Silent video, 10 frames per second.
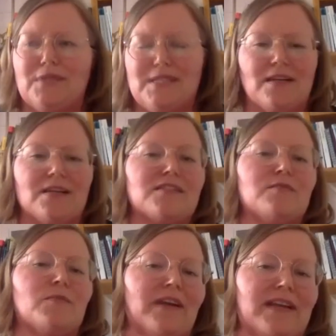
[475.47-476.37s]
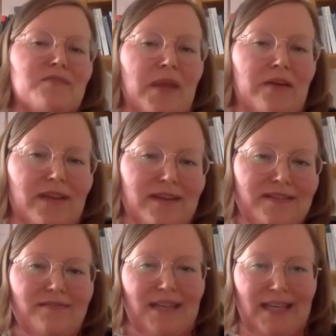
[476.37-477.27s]
this customer
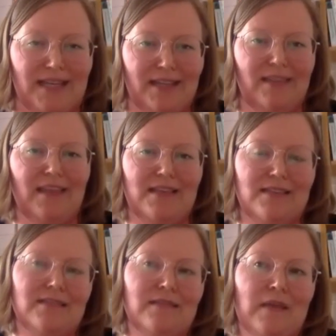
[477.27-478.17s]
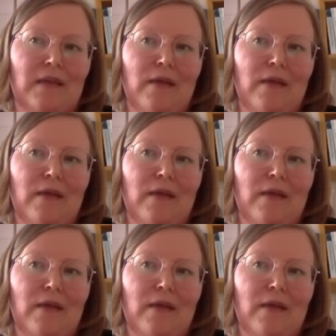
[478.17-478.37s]
experience related things.